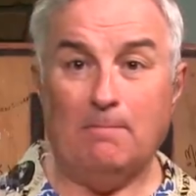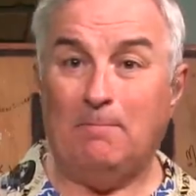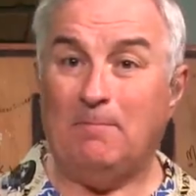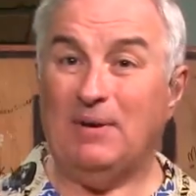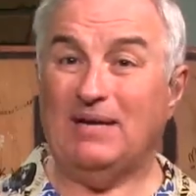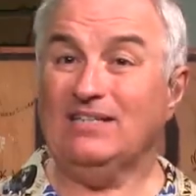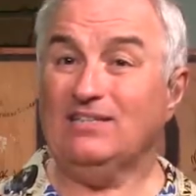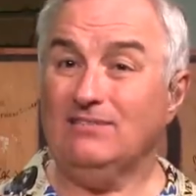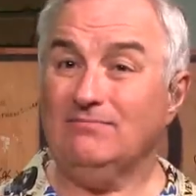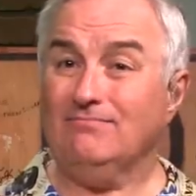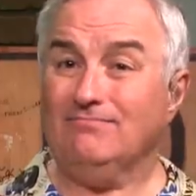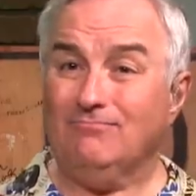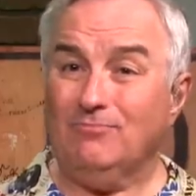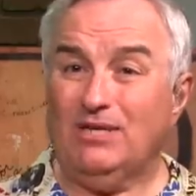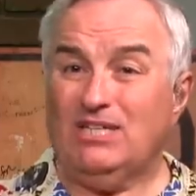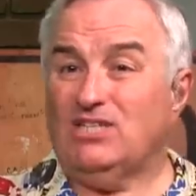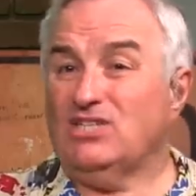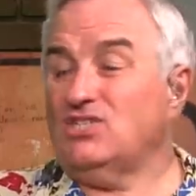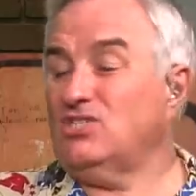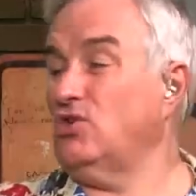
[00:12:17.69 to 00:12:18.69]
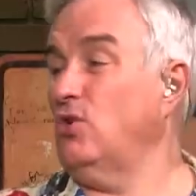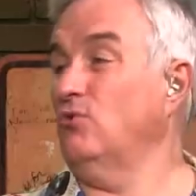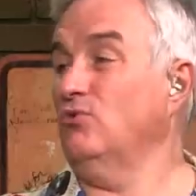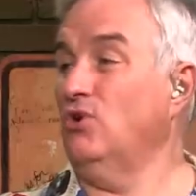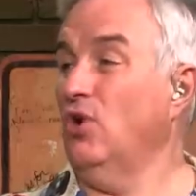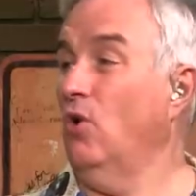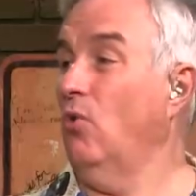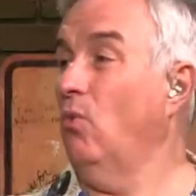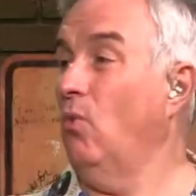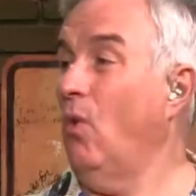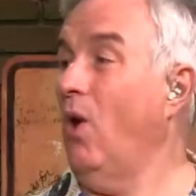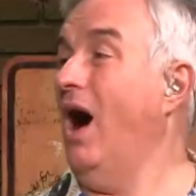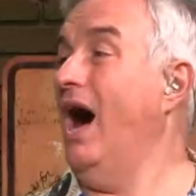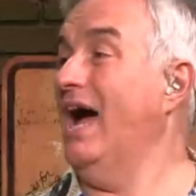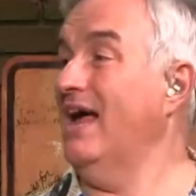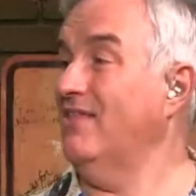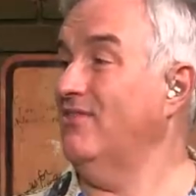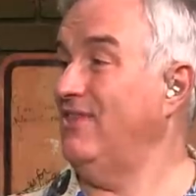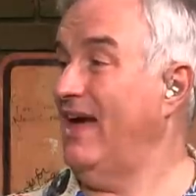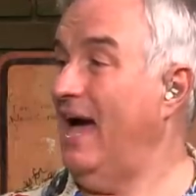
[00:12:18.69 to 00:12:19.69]
But we just don't know
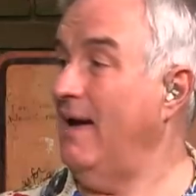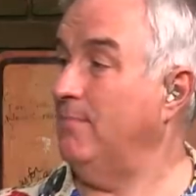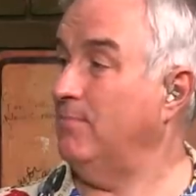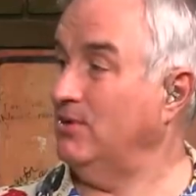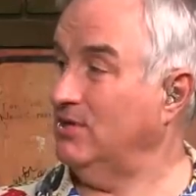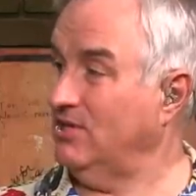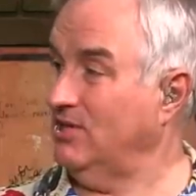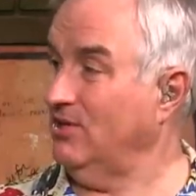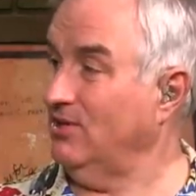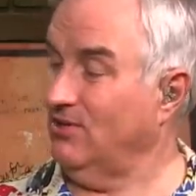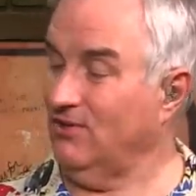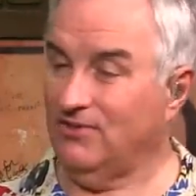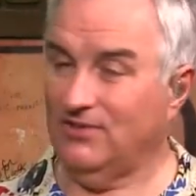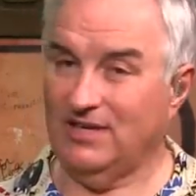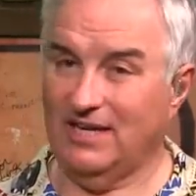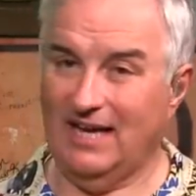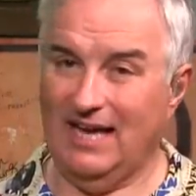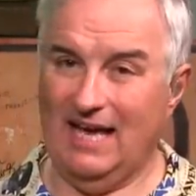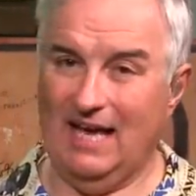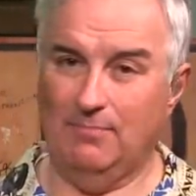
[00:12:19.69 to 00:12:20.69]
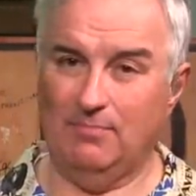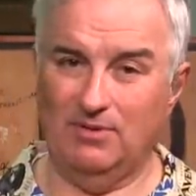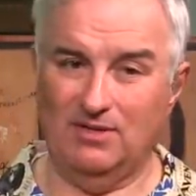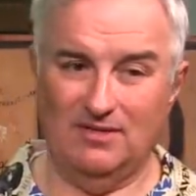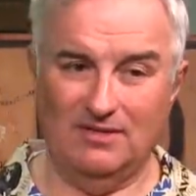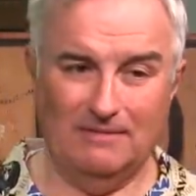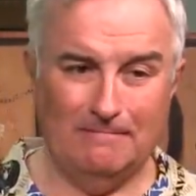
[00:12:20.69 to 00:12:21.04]
why that yeah. particular thing happened.